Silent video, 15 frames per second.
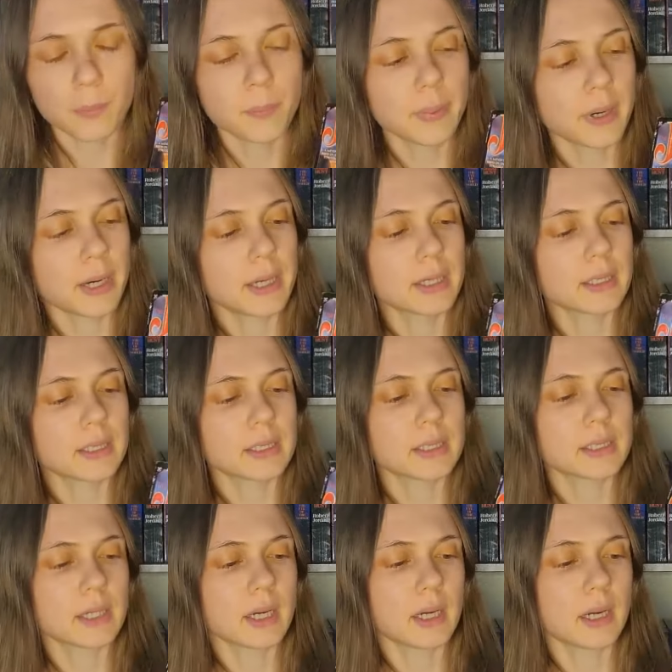but
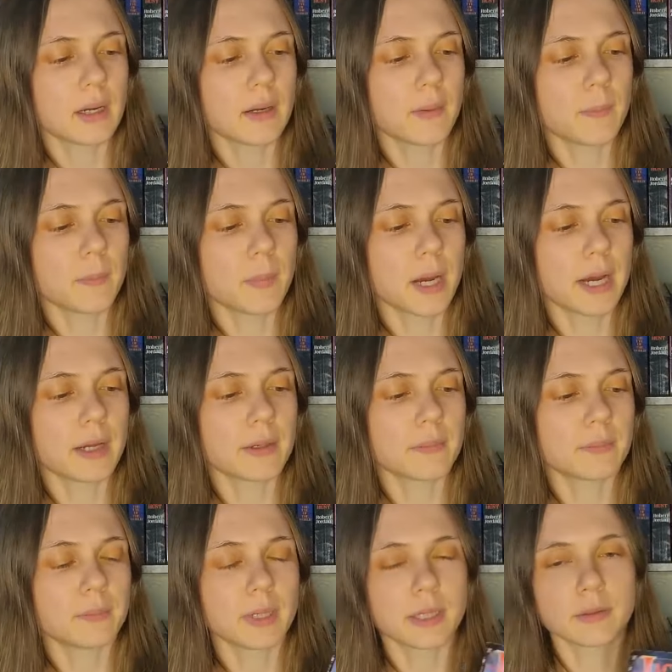um, I
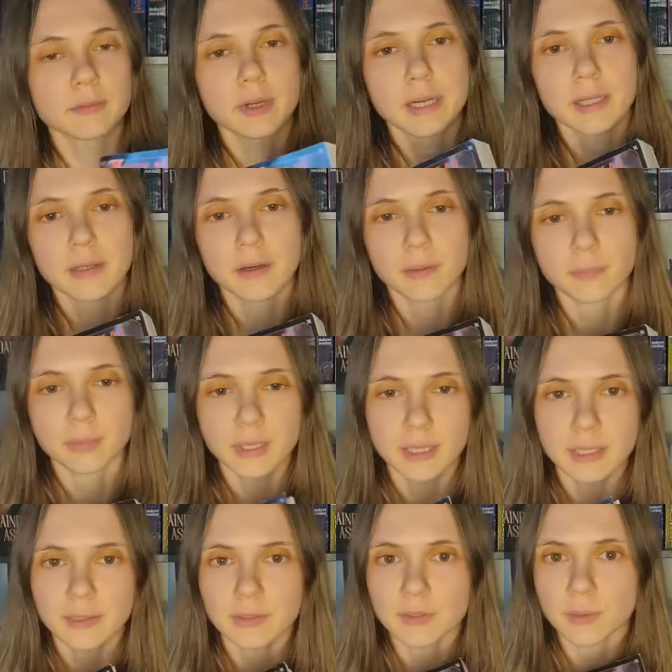like read it on
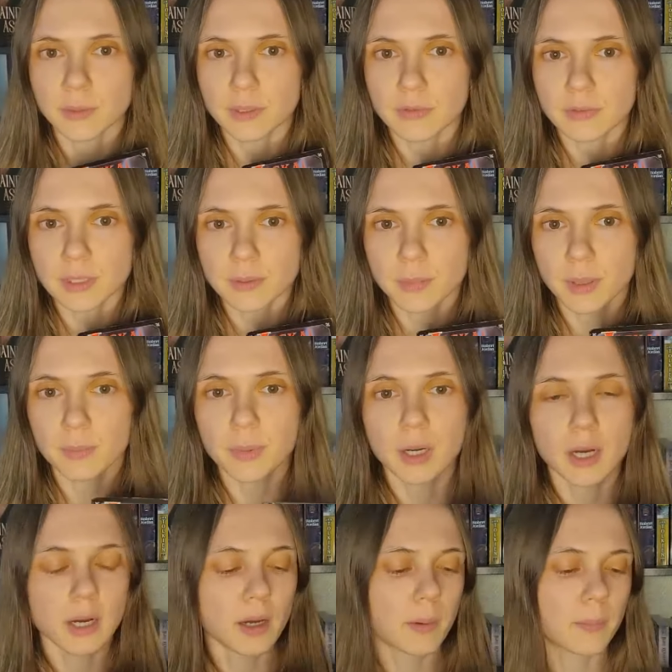planes going to visit my
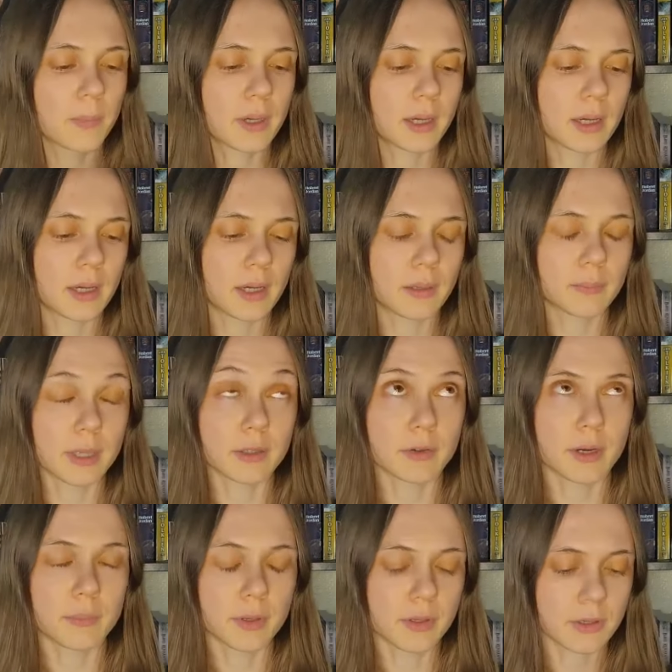mom, uh, my
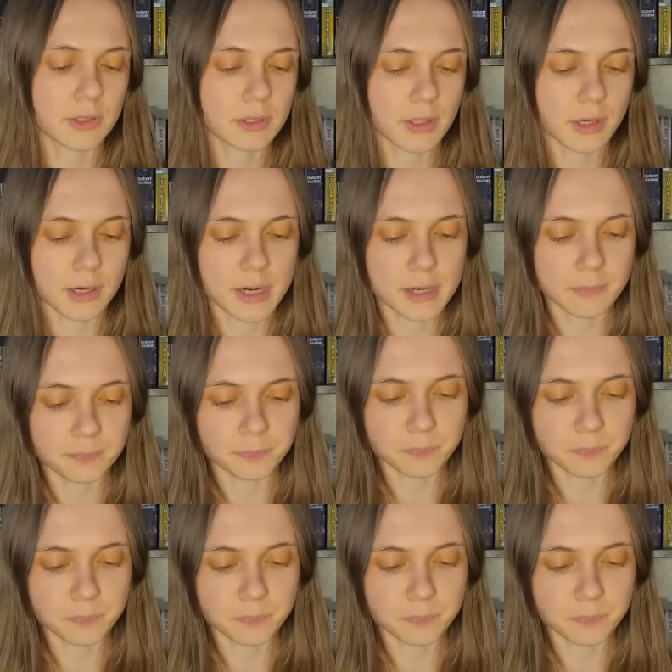grandmother, sorry.